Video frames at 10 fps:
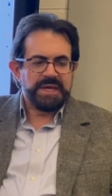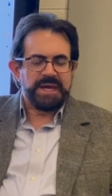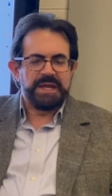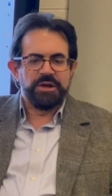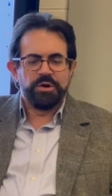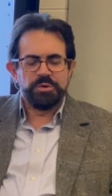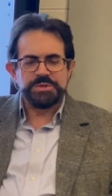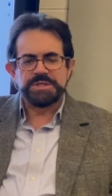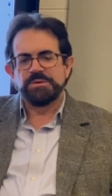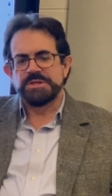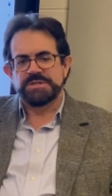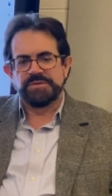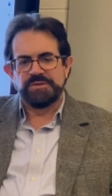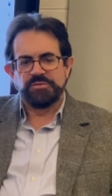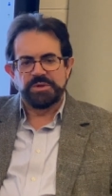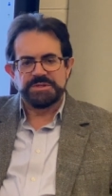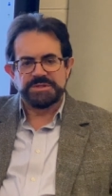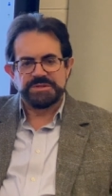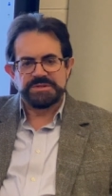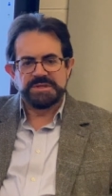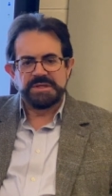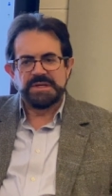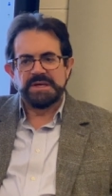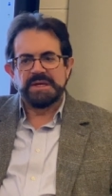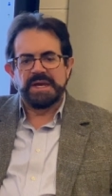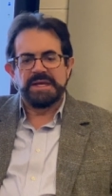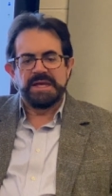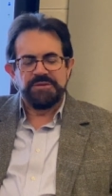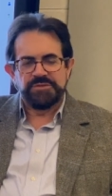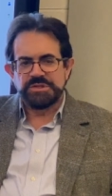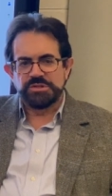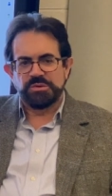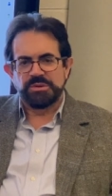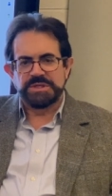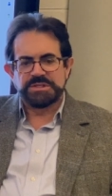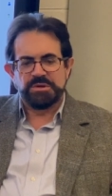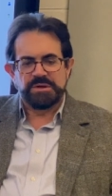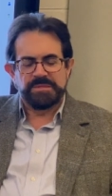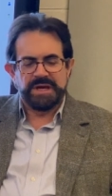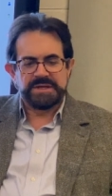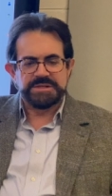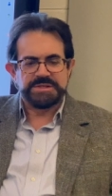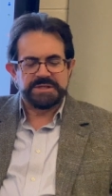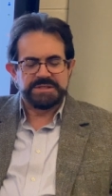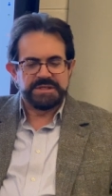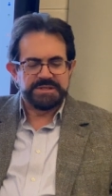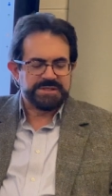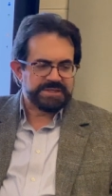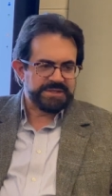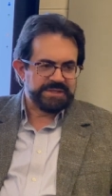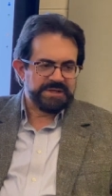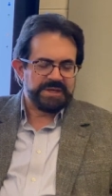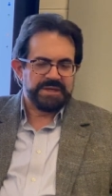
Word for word: and a whole series of invoices and inventories going back to 1669.